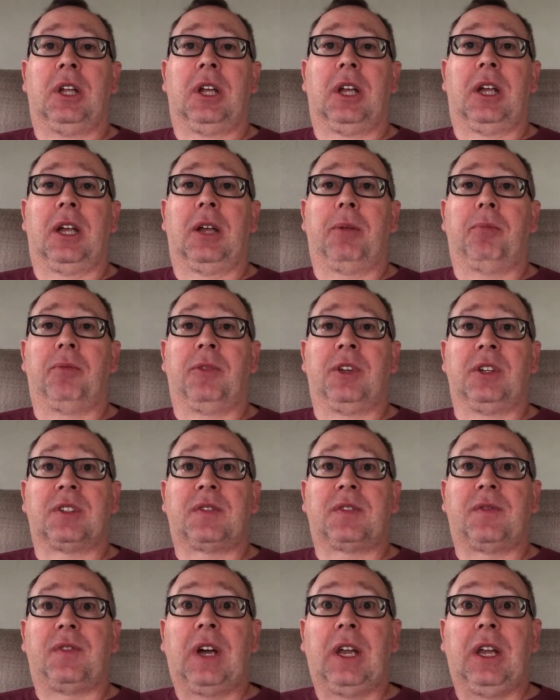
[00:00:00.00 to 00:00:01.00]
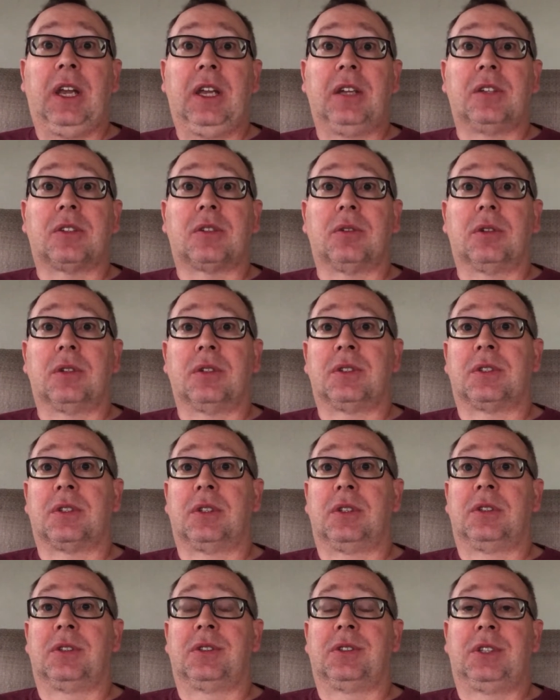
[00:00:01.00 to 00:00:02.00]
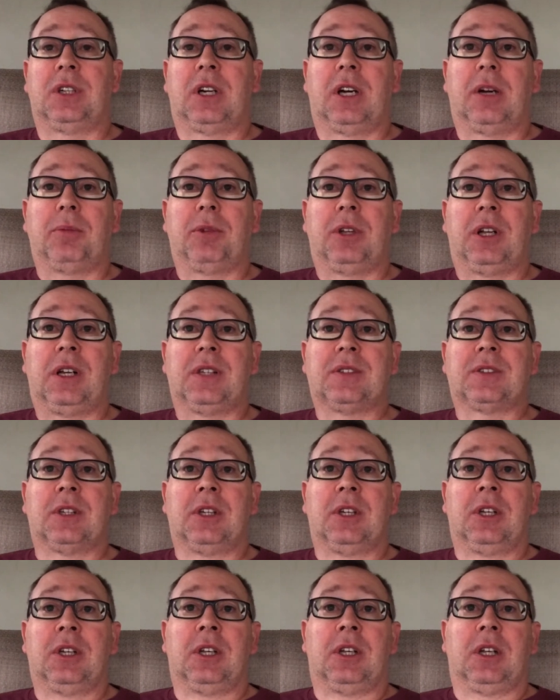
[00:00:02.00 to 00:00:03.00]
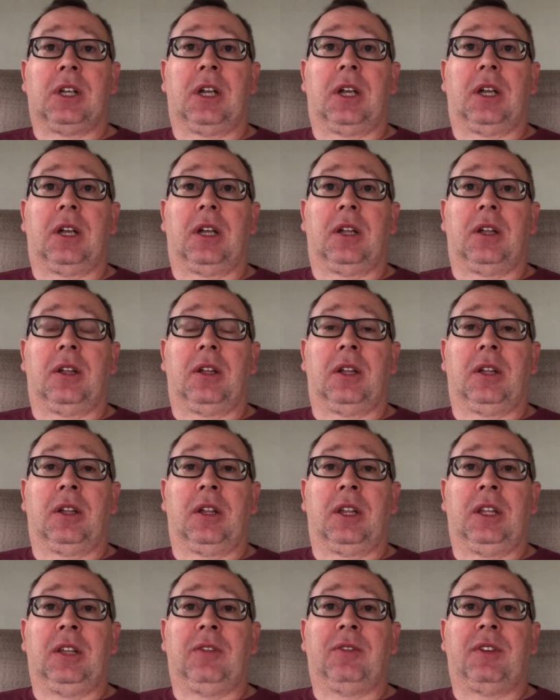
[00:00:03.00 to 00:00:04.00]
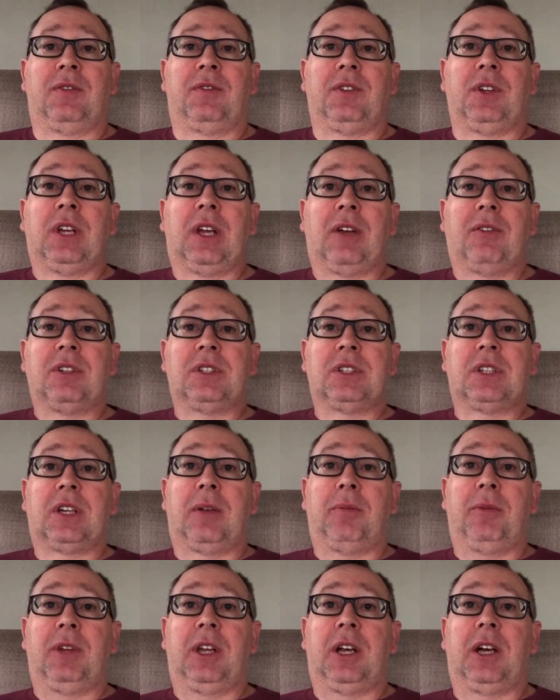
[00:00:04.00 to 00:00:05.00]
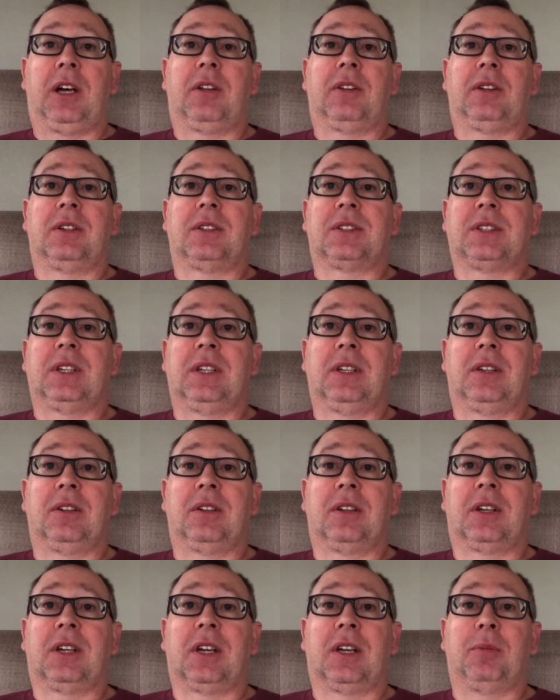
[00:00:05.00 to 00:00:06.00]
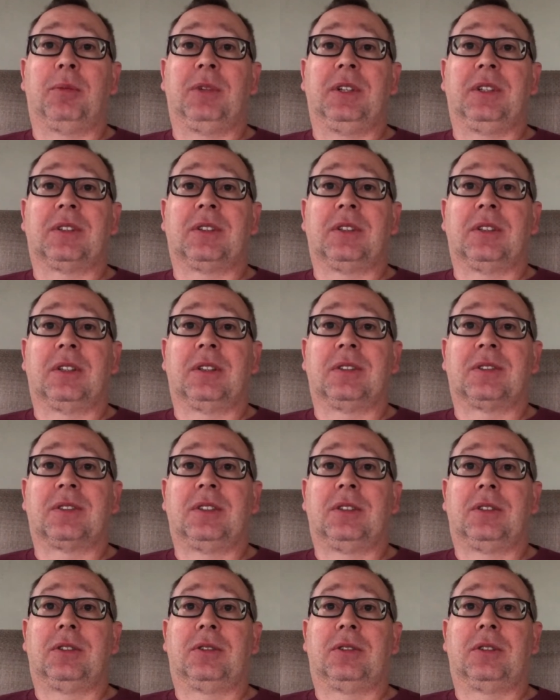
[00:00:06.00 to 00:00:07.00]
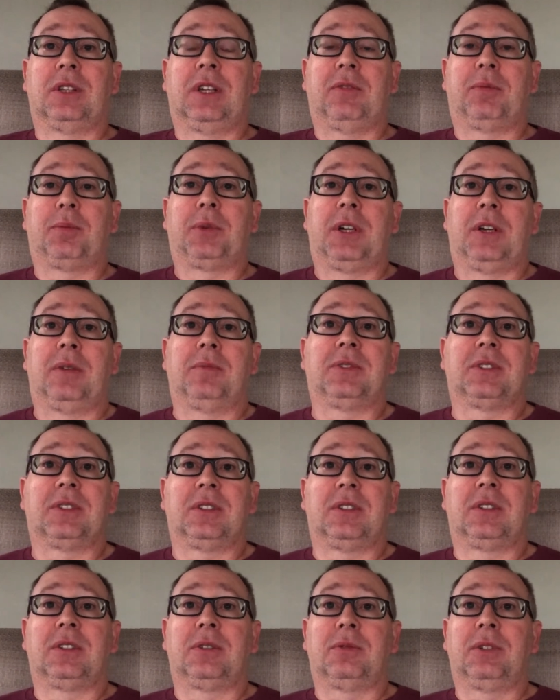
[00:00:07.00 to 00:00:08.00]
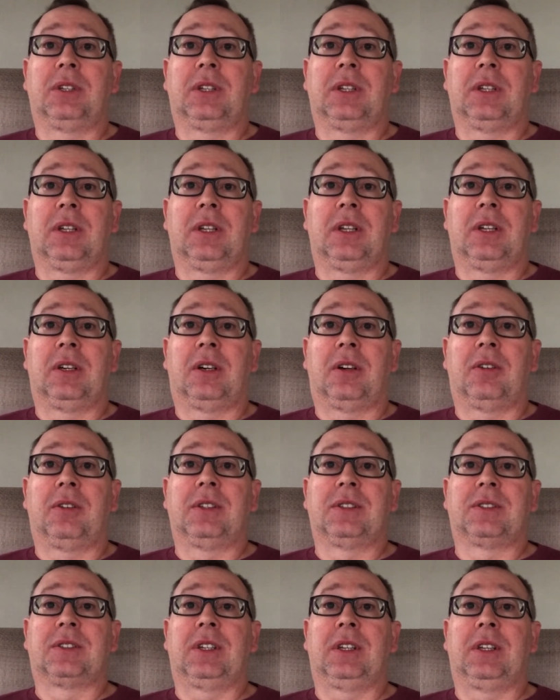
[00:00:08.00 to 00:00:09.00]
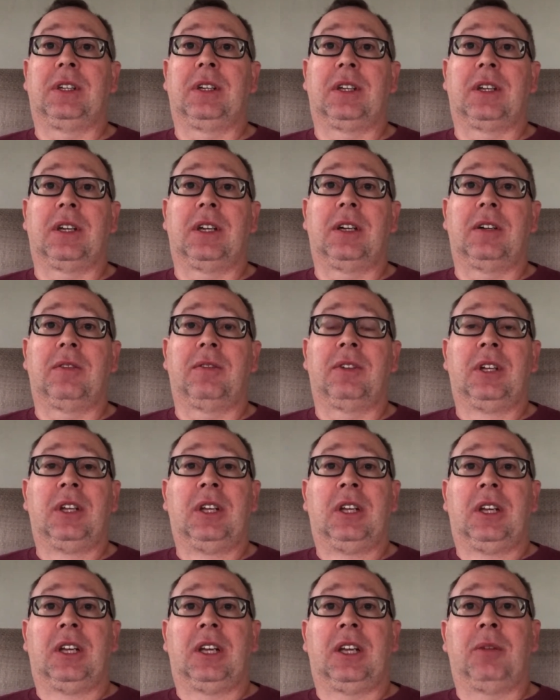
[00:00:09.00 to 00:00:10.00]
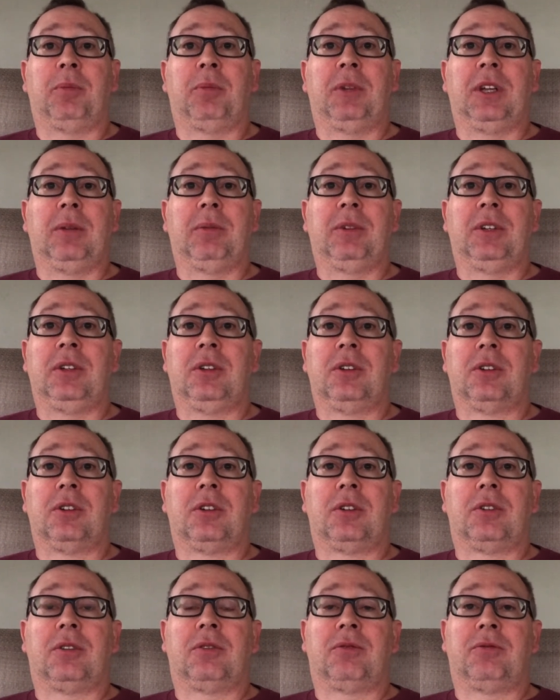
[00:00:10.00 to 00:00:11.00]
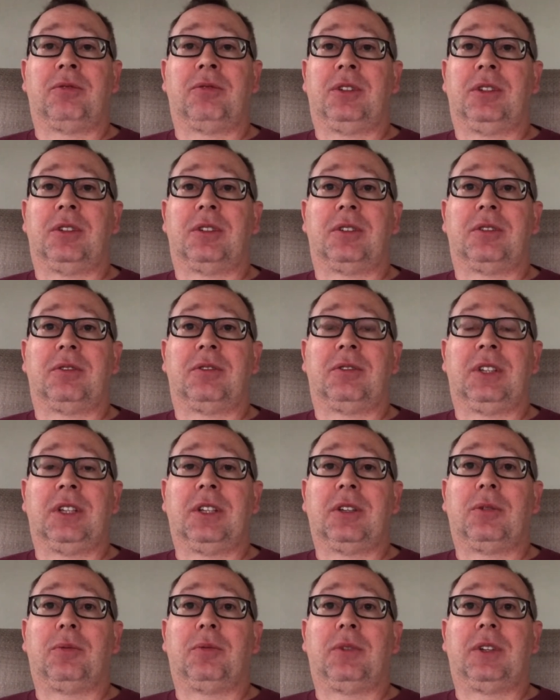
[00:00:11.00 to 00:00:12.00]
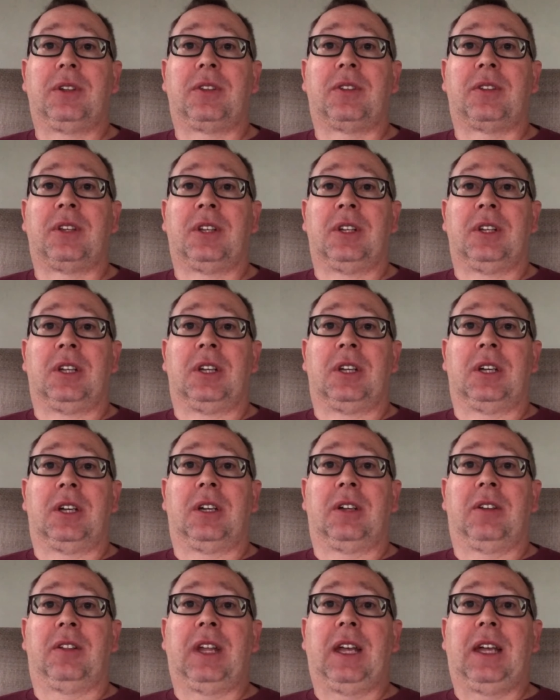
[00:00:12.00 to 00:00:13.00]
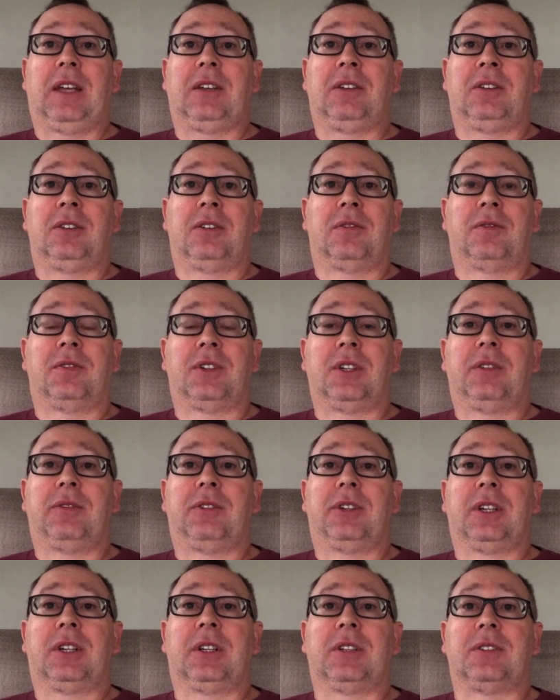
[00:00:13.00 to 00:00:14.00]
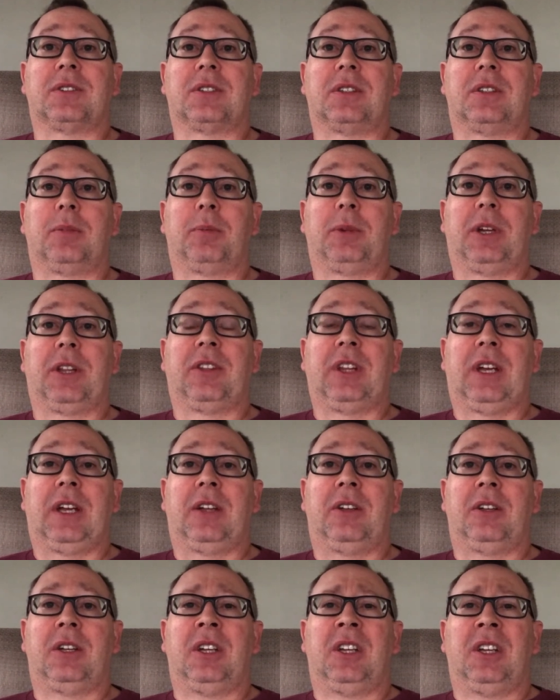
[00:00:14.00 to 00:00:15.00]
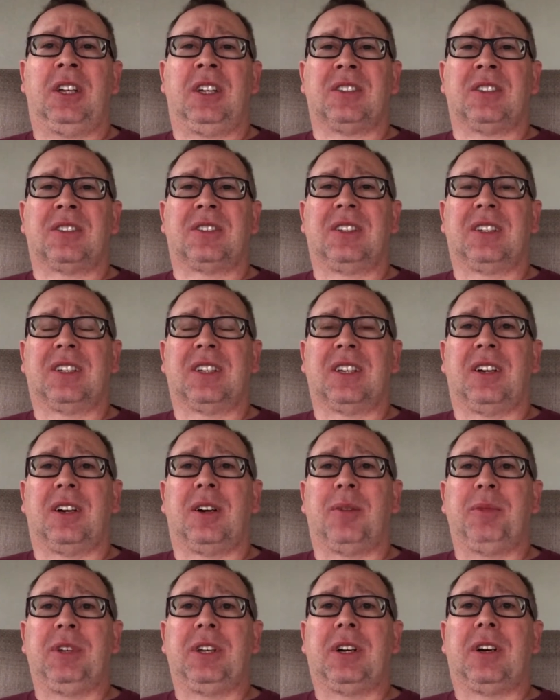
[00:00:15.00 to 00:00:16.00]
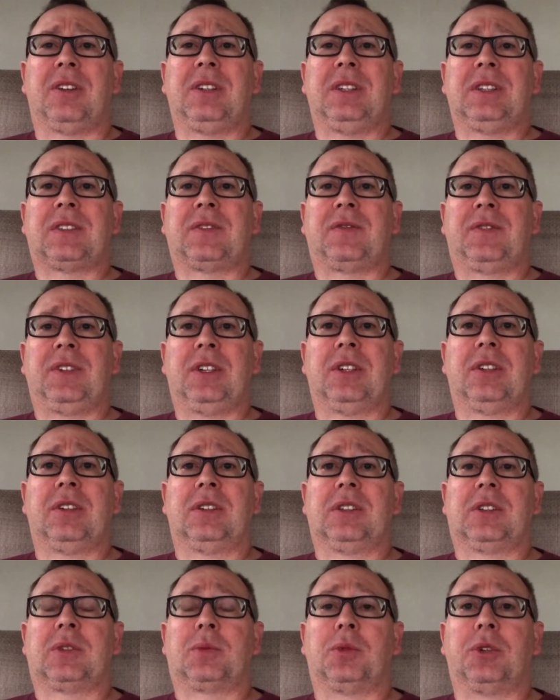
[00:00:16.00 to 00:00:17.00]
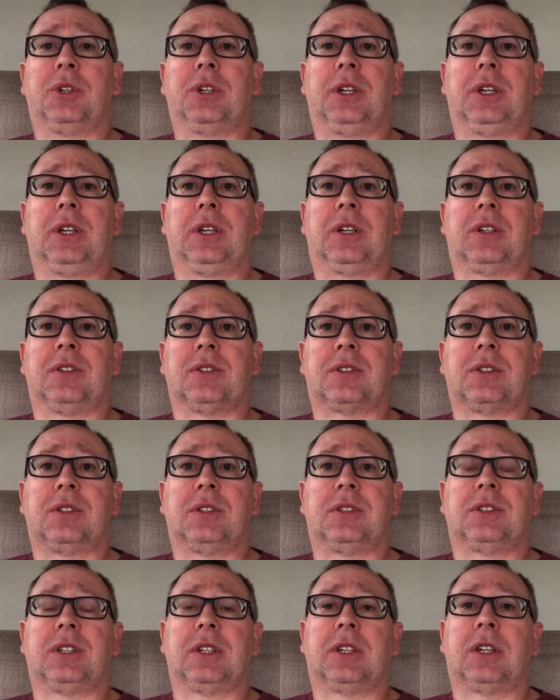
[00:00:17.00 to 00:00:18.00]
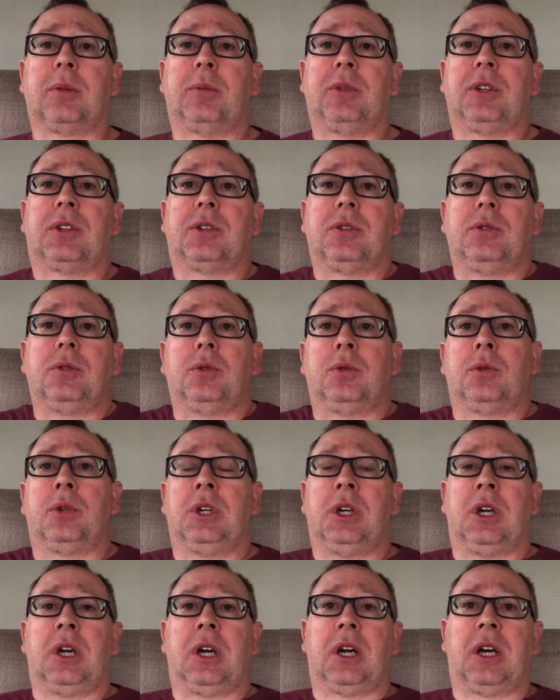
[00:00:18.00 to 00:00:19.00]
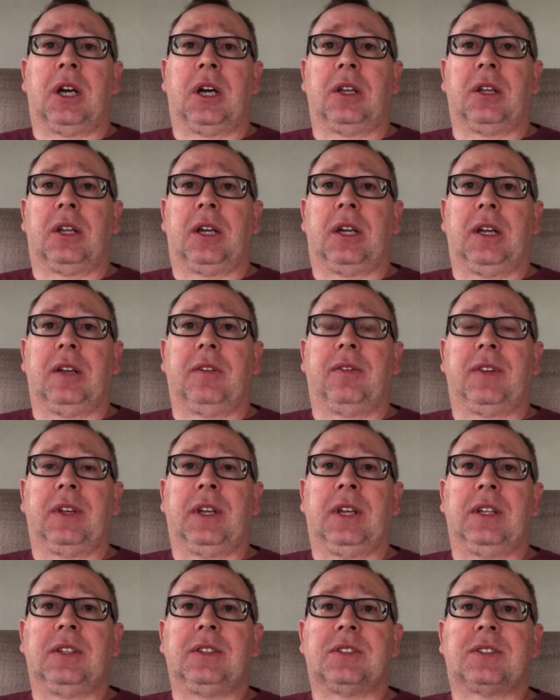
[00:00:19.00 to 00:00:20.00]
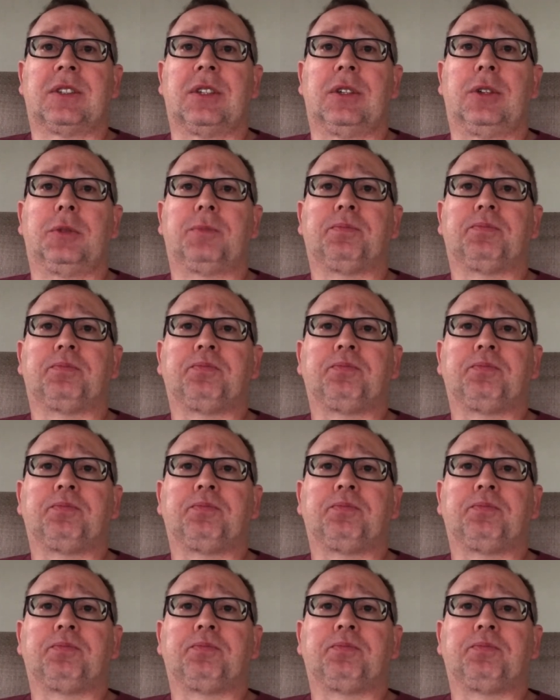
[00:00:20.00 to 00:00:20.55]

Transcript: Um, there's financial concerns, job loss. Uh, even if you have a job now, they're saying the economy is going to still have problems until we can get all this taken care of, and maybe you're you're dealing with uh, that, and you're very very concerned about that. So there can all be all these fears, this worry, concerns that come into our life, and so